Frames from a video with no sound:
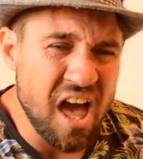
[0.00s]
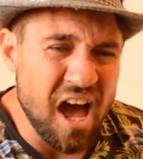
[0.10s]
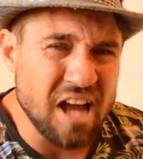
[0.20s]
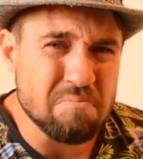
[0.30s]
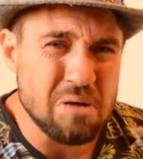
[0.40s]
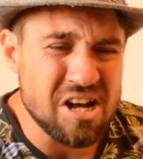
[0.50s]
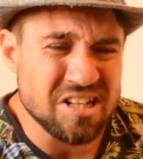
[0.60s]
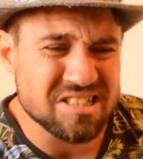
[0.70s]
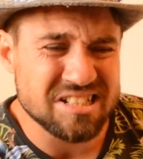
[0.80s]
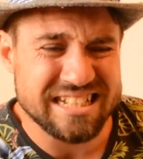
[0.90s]
And
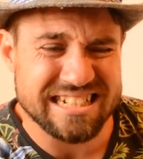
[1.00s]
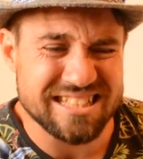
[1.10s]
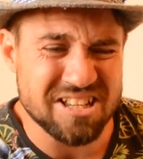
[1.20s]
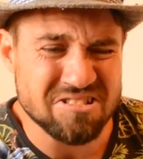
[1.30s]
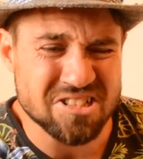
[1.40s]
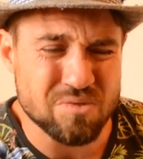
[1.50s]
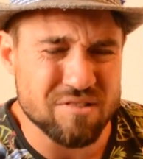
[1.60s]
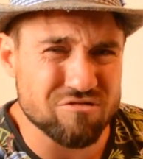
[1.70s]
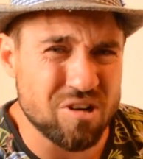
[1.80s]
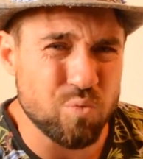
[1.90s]
personally, I don't know
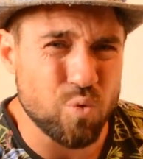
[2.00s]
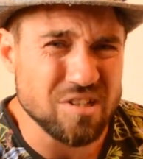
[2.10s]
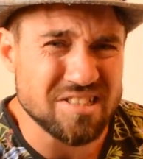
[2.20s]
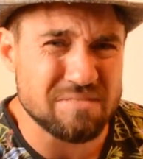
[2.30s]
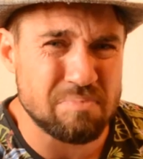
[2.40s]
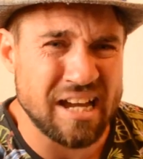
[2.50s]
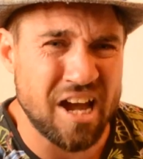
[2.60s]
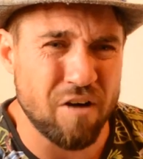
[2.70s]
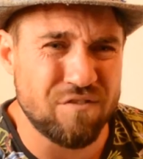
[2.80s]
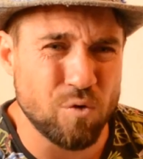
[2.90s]
whether I want to pay
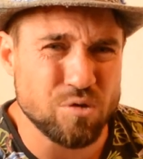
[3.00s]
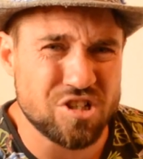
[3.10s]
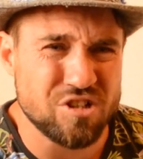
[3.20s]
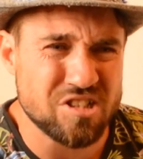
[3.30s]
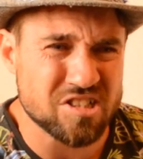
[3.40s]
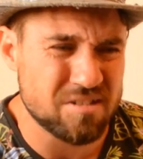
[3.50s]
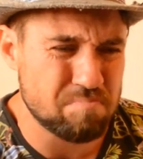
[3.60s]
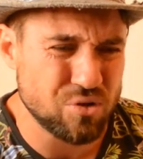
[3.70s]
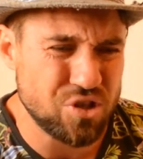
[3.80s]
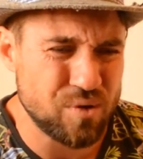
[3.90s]
out a fortune just to
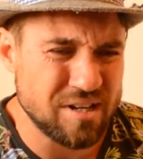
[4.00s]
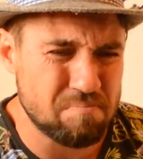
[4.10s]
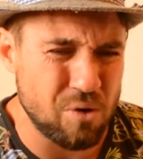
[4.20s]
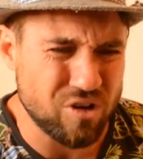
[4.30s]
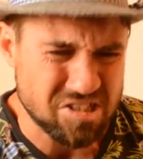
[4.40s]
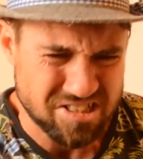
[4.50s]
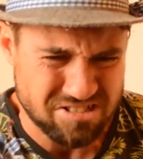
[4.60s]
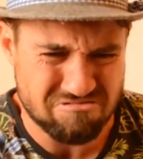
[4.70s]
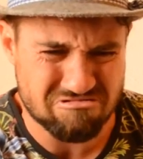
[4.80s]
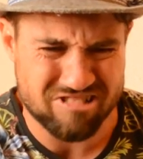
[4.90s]
put you in a box. I
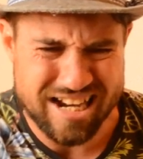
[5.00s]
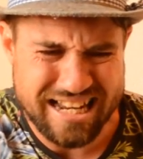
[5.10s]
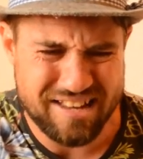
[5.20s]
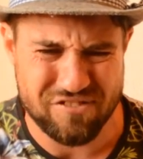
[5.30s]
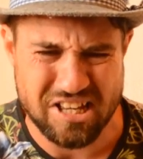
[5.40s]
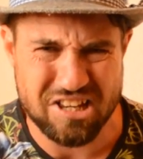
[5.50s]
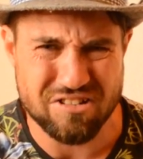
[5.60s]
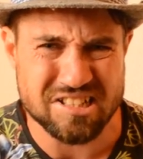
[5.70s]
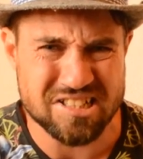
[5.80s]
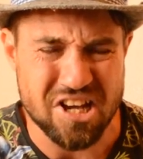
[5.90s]
don't really think you
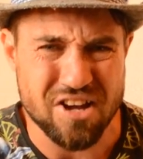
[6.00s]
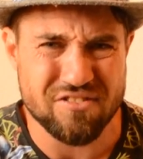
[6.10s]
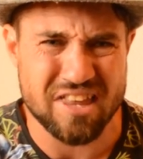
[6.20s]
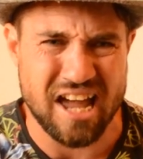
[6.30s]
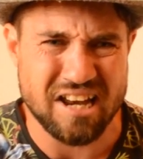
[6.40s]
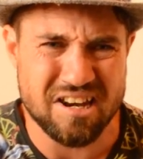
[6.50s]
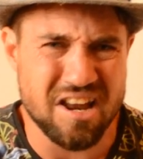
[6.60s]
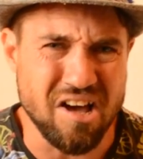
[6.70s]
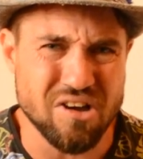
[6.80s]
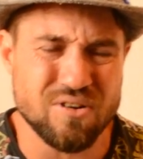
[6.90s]
deserve that,
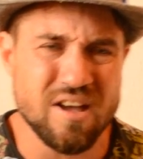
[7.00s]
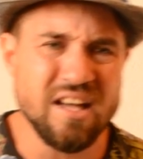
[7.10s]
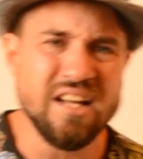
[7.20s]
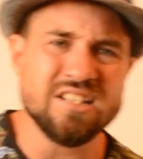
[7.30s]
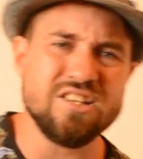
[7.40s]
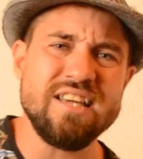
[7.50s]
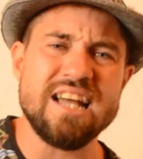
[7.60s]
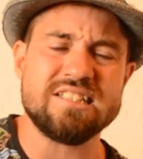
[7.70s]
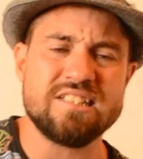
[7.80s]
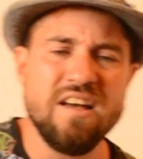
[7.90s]
no. So
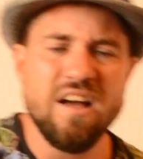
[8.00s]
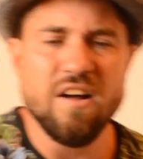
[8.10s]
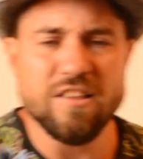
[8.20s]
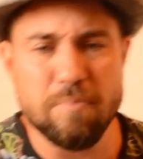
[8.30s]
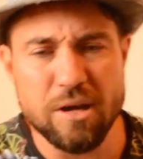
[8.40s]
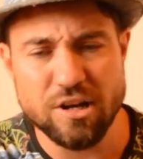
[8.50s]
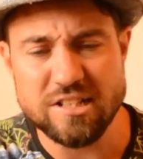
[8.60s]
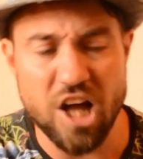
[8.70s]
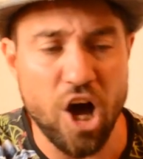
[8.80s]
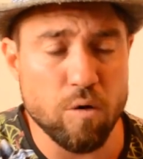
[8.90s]
yes, to be
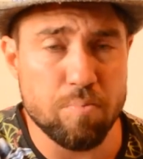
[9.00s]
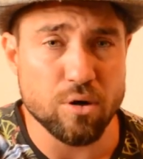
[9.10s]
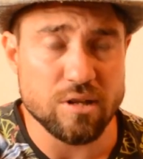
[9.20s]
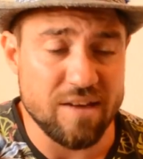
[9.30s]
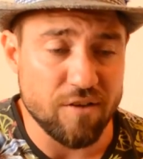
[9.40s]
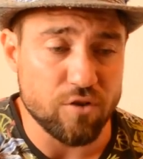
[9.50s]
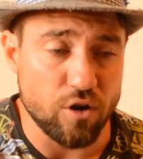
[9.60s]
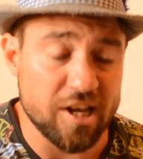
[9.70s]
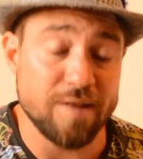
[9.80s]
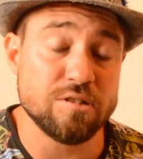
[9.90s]
honest, I will put, if I've
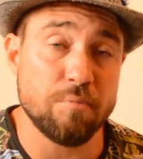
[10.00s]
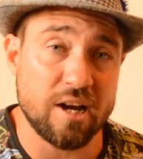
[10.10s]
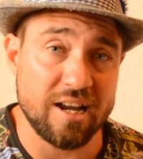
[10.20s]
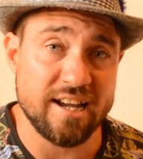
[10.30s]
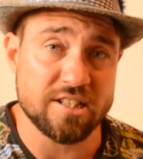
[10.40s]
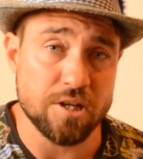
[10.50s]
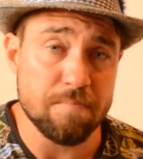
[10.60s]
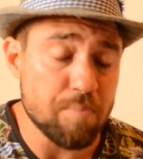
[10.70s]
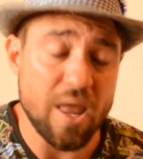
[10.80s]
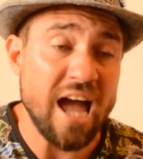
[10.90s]
got games in my
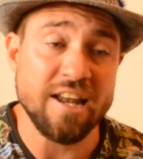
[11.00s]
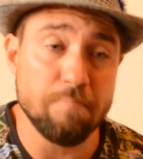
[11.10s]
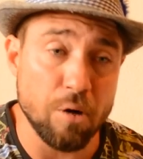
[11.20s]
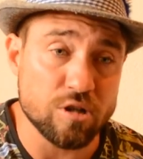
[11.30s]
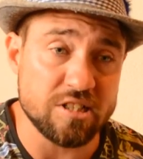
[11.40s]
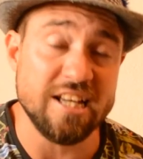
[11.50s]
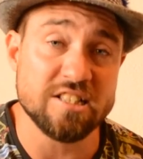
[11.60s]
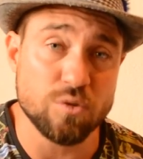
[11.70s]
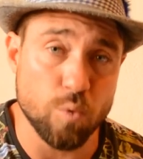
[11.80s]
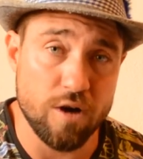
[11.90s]
collection, and the box
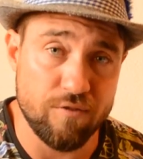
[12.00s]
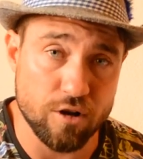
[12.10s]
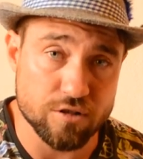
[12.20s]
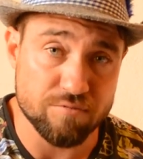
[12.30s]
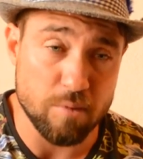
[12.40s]
isn't worth a lot of